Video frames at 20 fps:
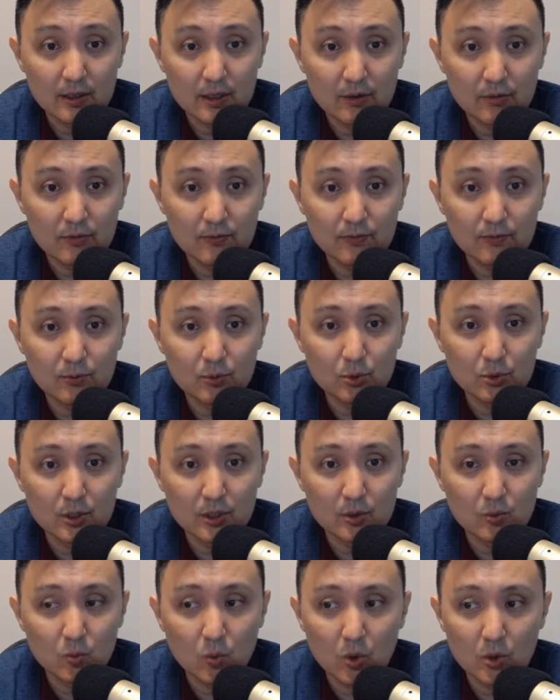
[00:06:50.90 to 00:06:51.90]
food
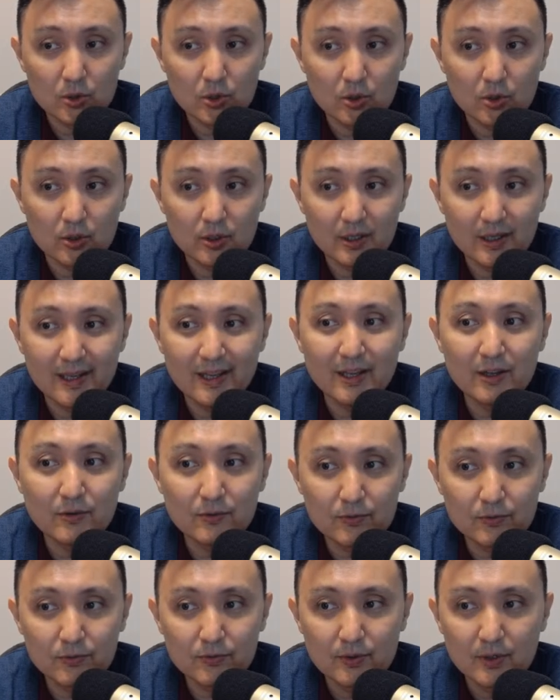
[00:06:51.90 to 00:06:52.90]
and water
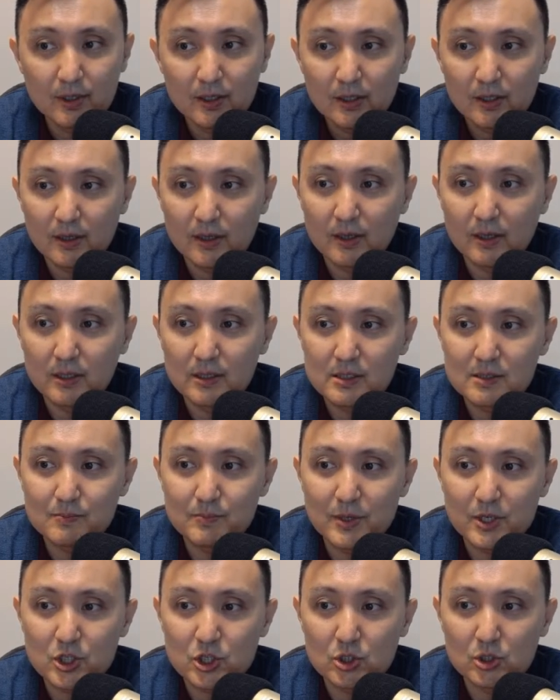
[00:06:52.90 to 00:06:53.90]
if the
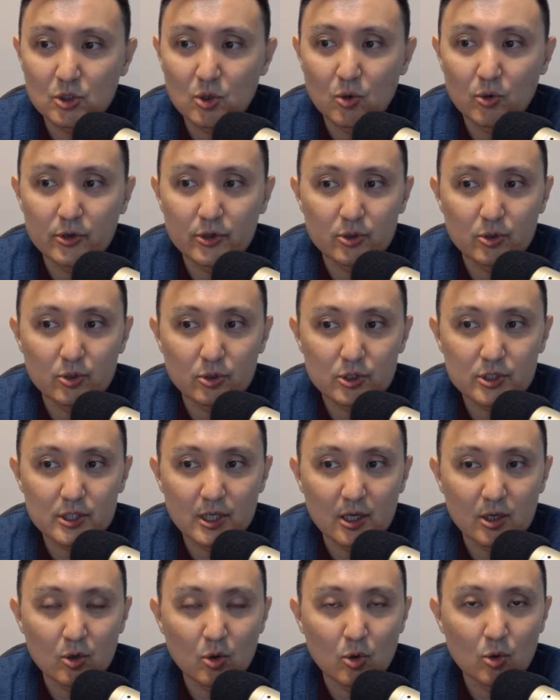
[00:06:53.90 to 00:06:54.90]
special corridors
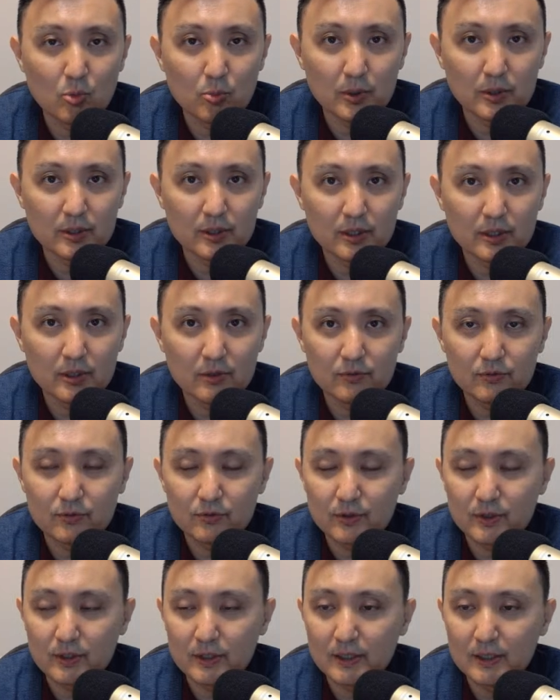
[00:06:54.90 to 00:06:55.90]
are open.
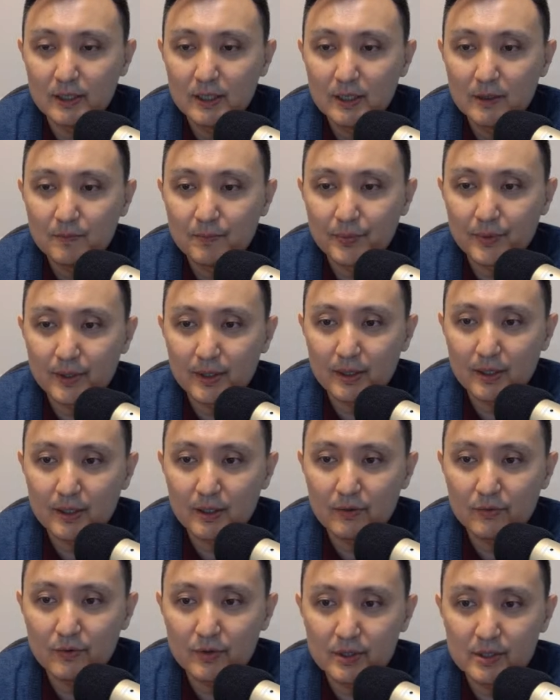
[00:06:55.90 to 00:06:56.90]
If
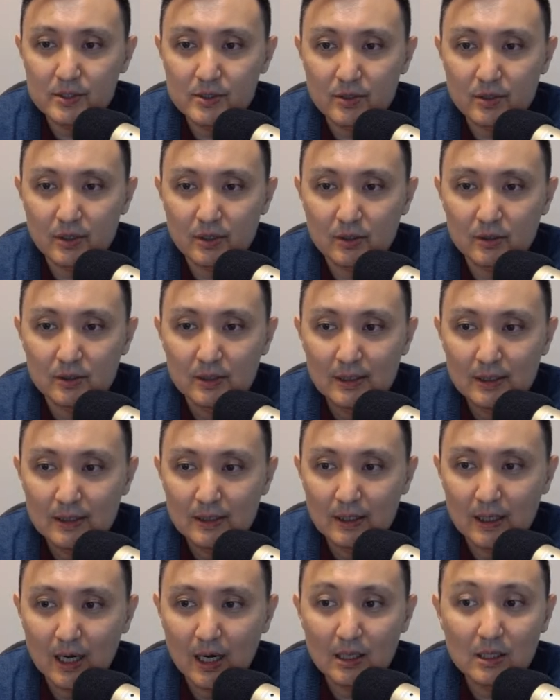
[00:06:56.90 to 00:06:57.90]
Israel
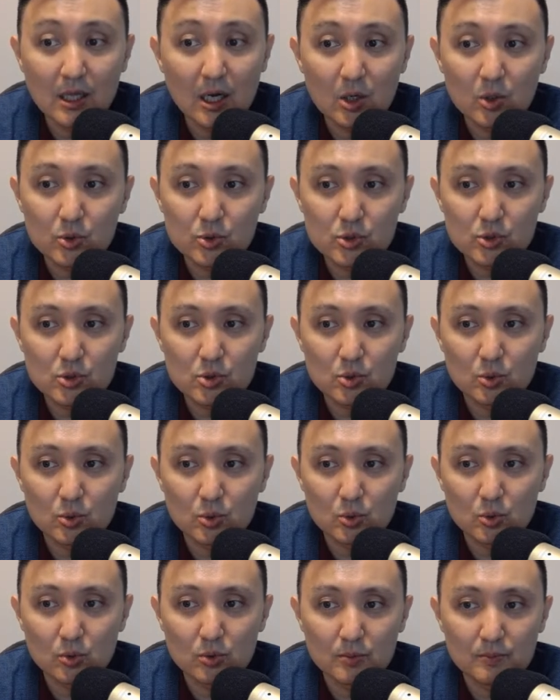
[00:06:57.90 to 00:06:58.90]
allows
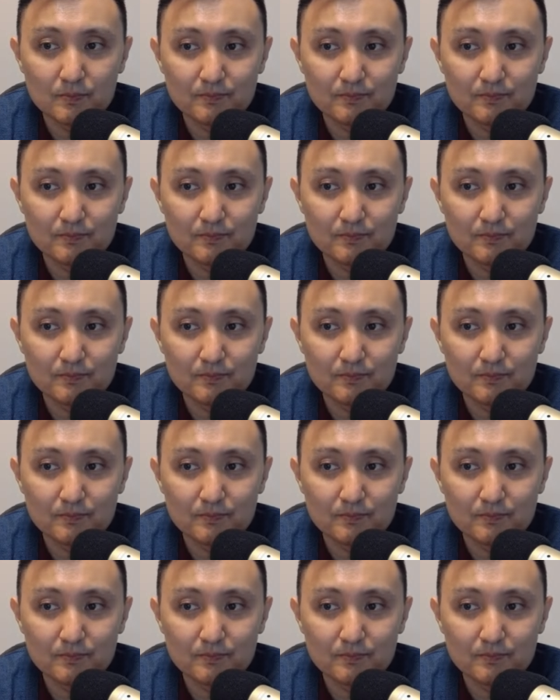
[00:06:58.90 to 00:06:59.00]
to